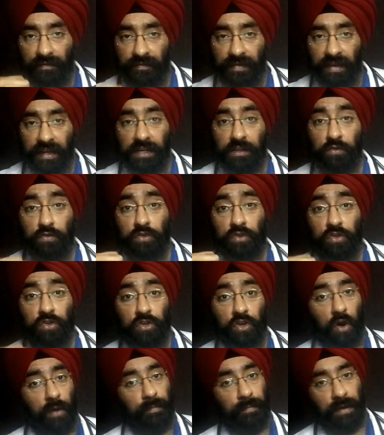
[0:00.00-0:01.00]
when you
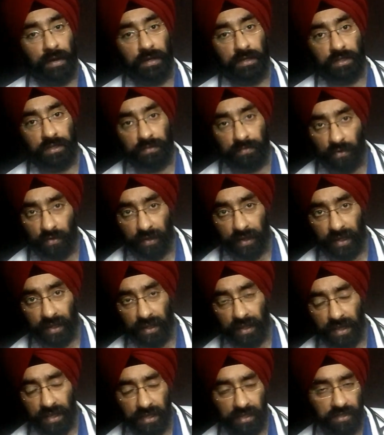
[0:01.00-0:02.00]
stop smoking.
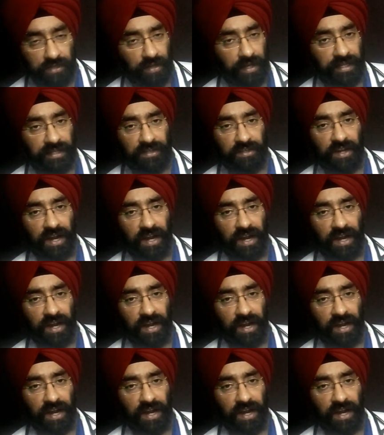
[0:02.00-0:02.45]
So let's